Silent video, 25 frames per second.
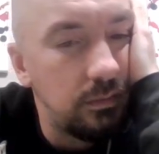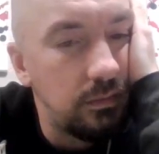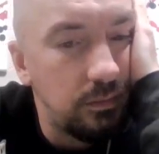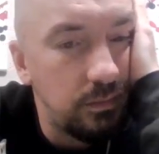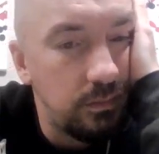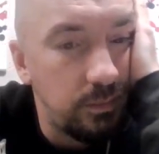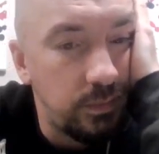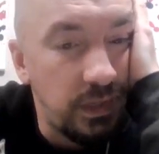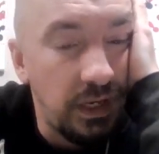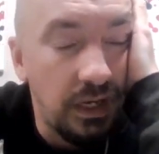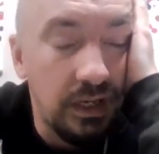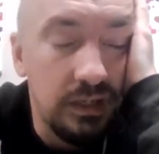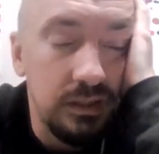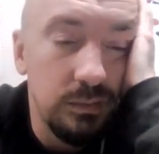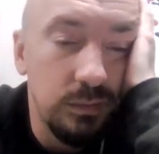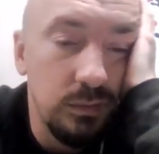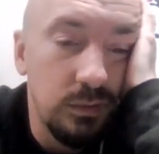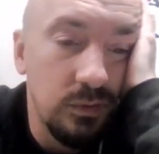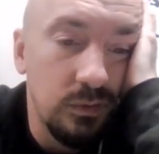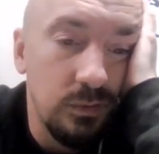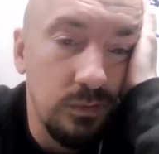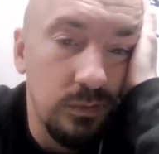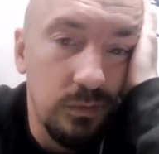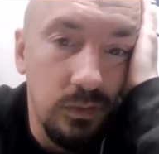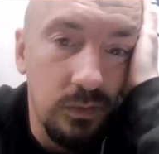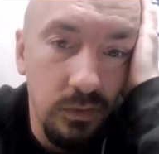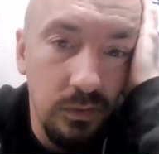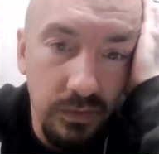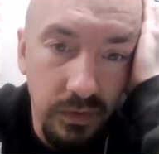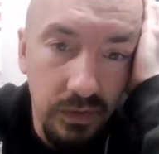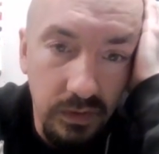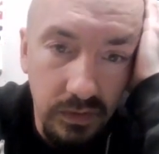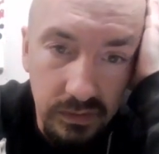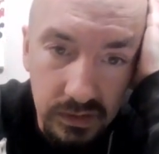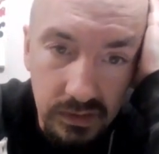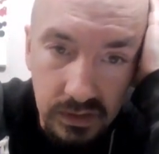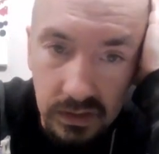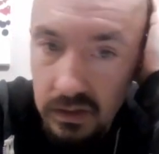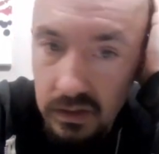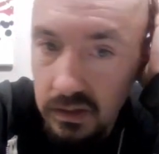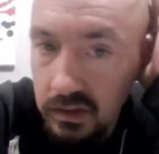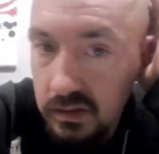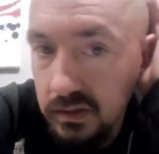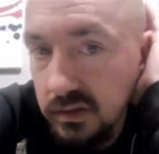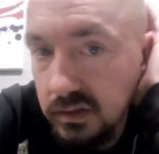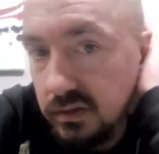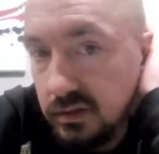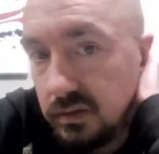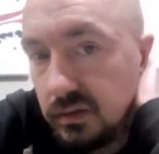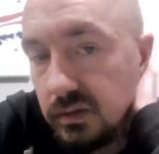maximum of 4, 5,
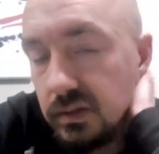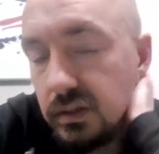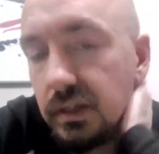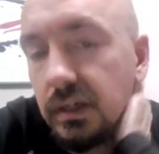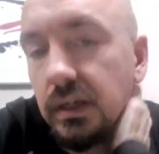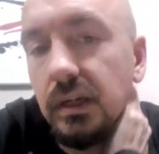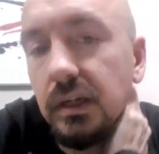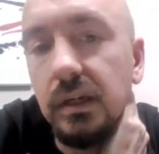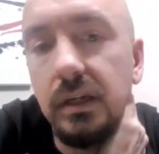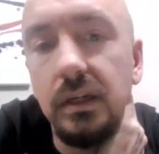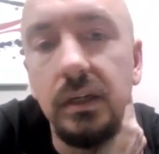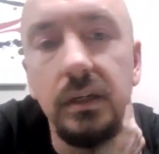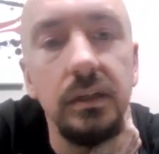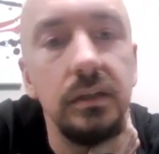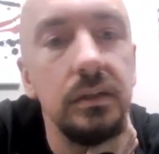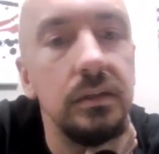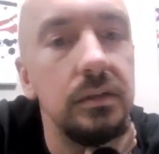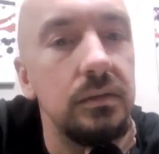6. Okay.